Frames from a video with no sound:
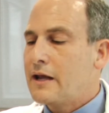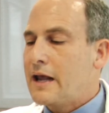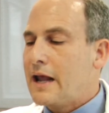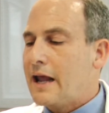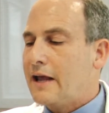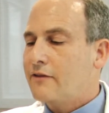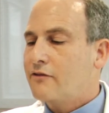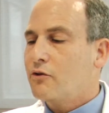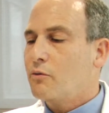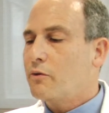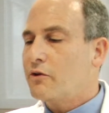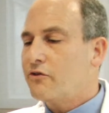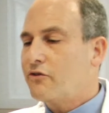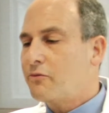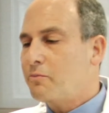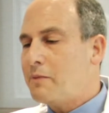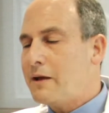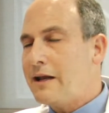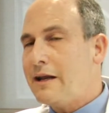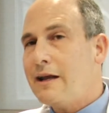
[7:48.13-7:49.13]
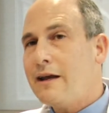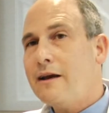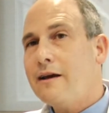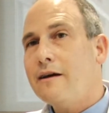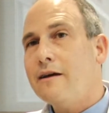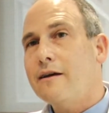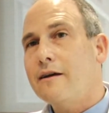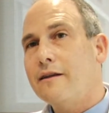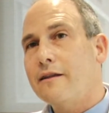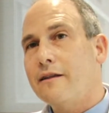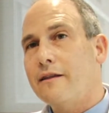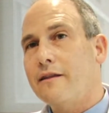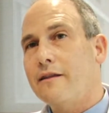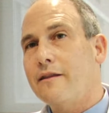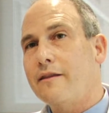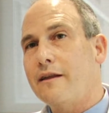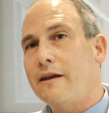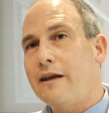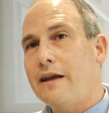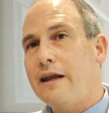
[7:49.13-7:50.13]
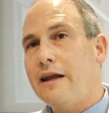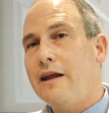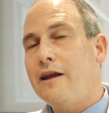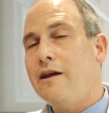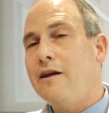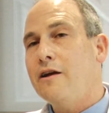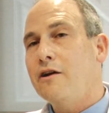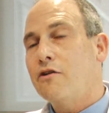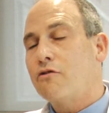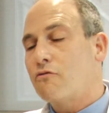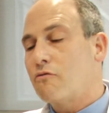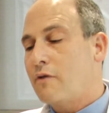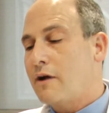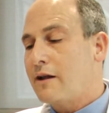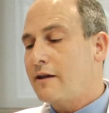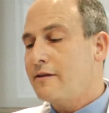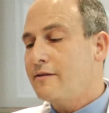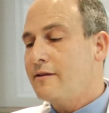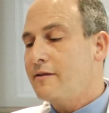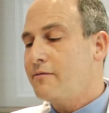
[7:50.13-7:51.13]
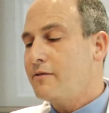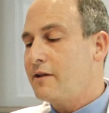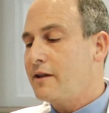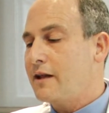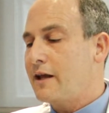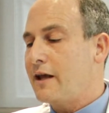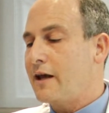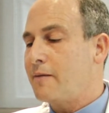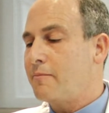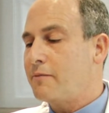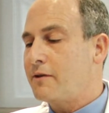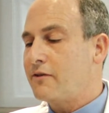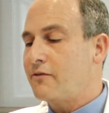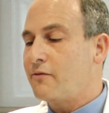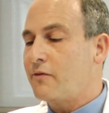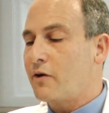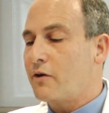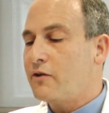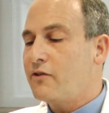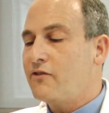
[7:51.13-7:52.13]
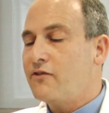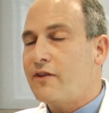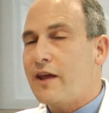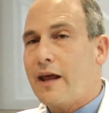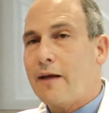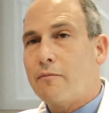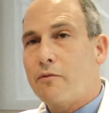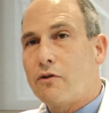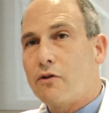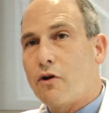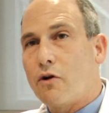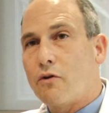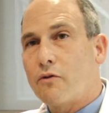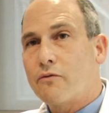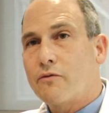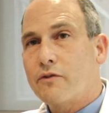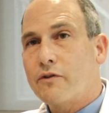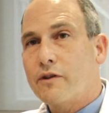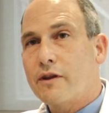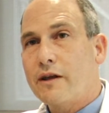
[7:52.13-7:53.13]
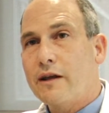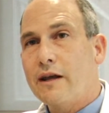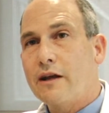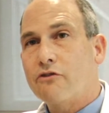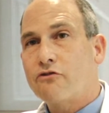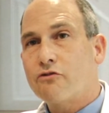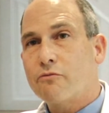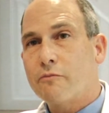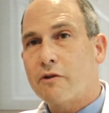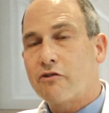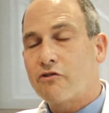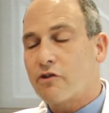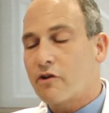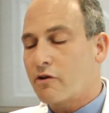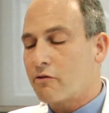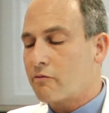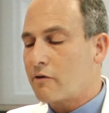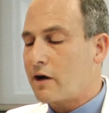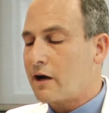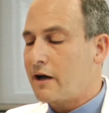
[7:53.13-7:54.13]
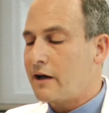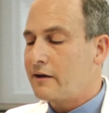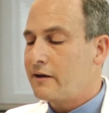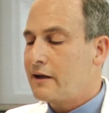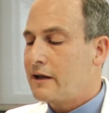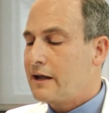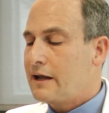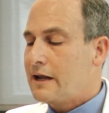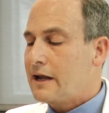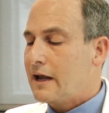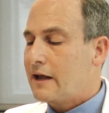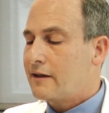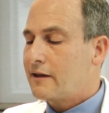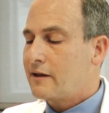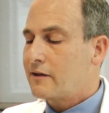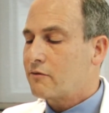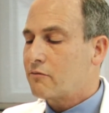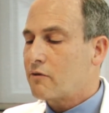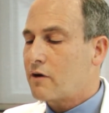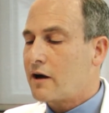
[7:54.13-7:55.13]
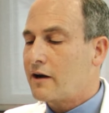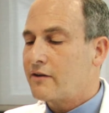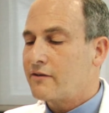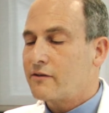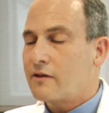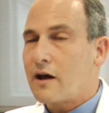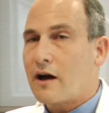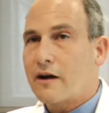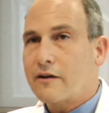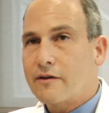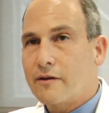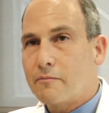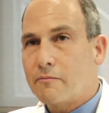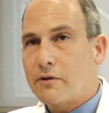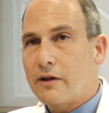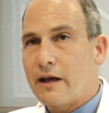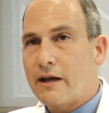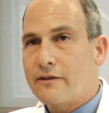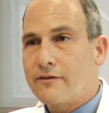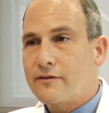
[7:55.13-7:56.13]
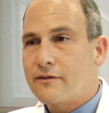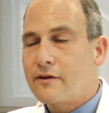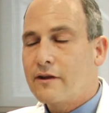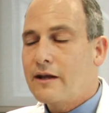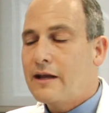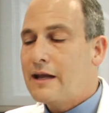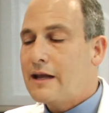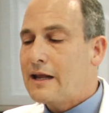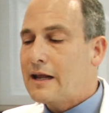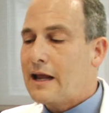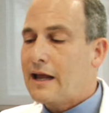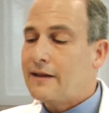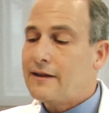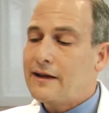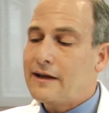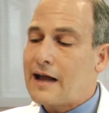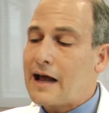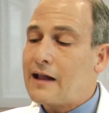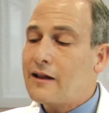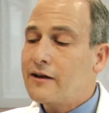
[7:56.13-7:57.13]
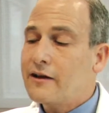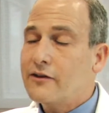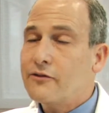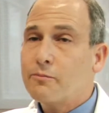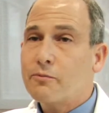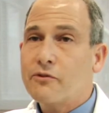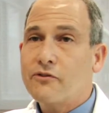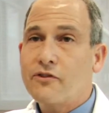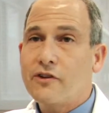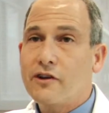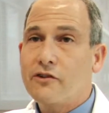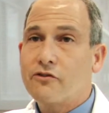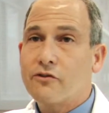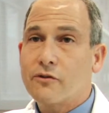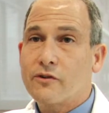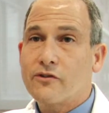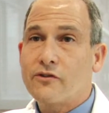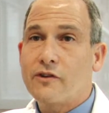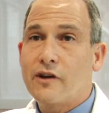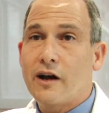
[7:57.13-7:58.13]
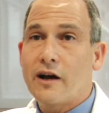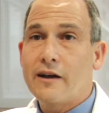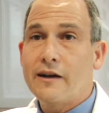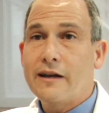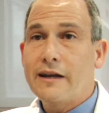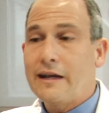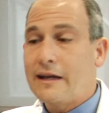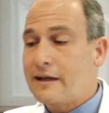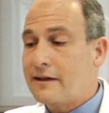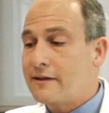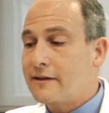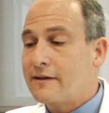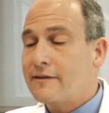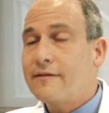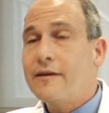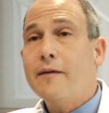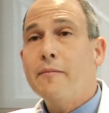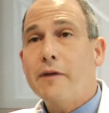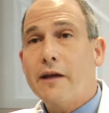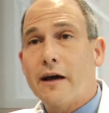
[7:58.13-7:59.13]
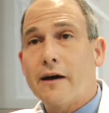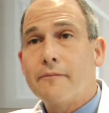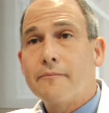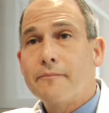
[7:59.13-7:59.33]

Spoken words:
And so we're spinning the knee relative to the hip. It's very stable over the intramedullary rod, and then the rod is locked in place. And the analogous procedure is done in the tibia.